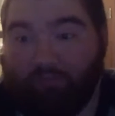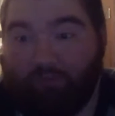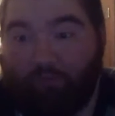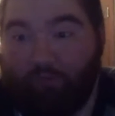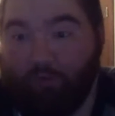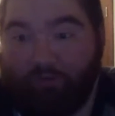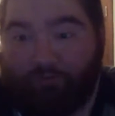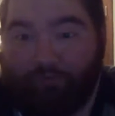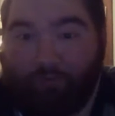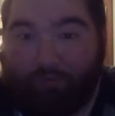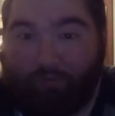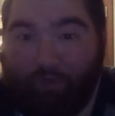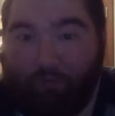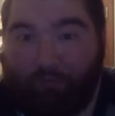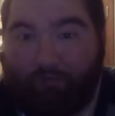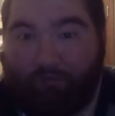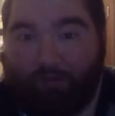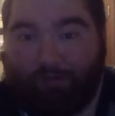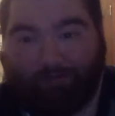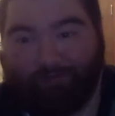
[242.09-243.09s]
just going to watch
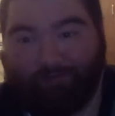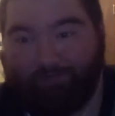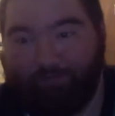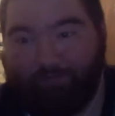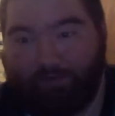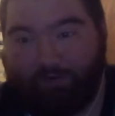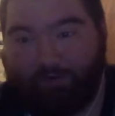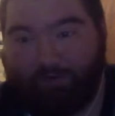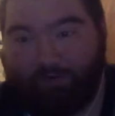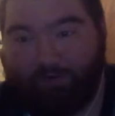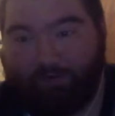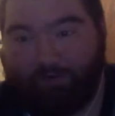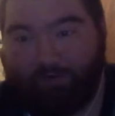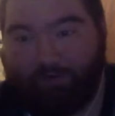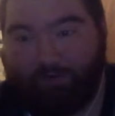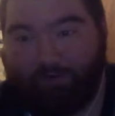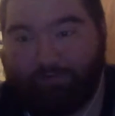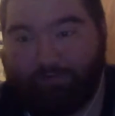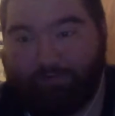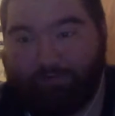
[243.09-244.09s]
football players for
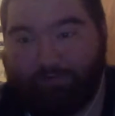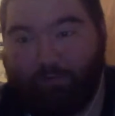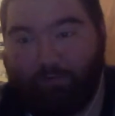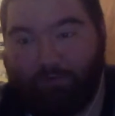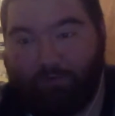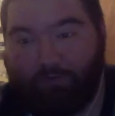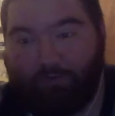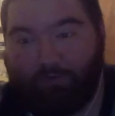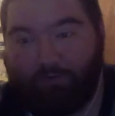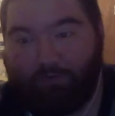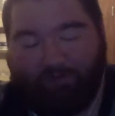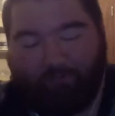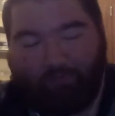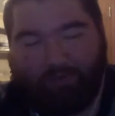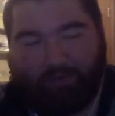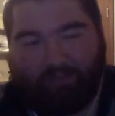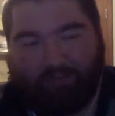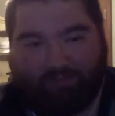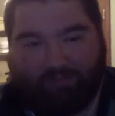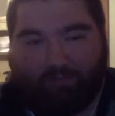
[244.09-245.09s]
45
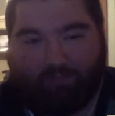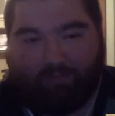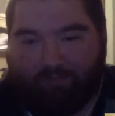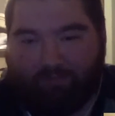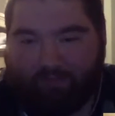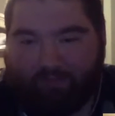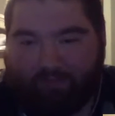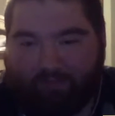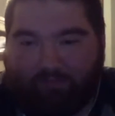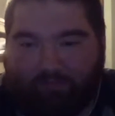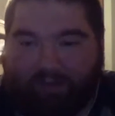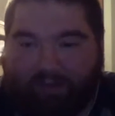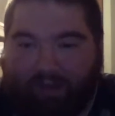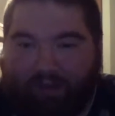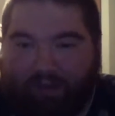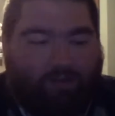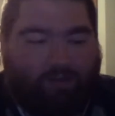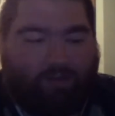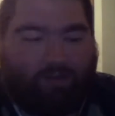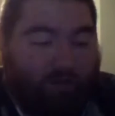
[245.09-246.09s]
minutes every day." And
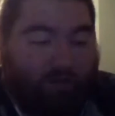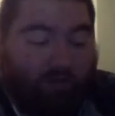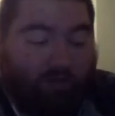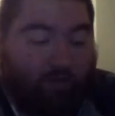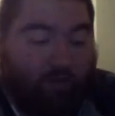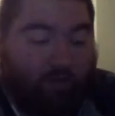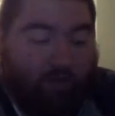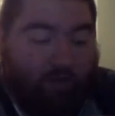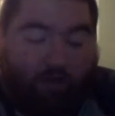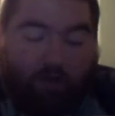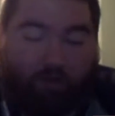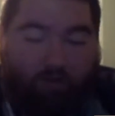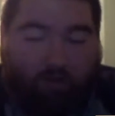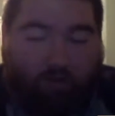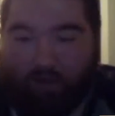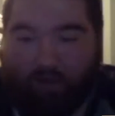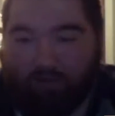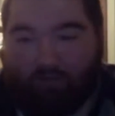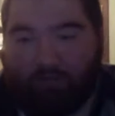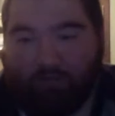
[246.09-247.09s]
they're like,
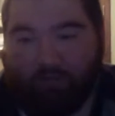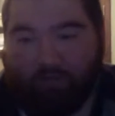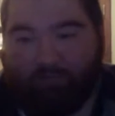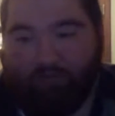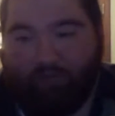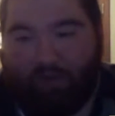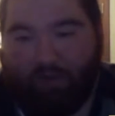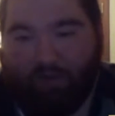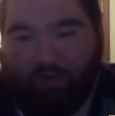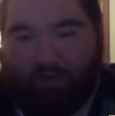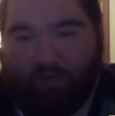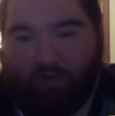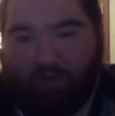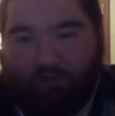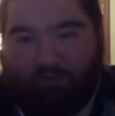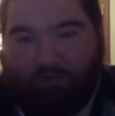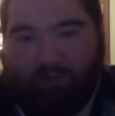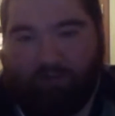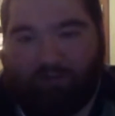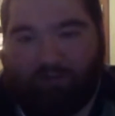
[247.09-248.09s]
"Okay, that's fine. You get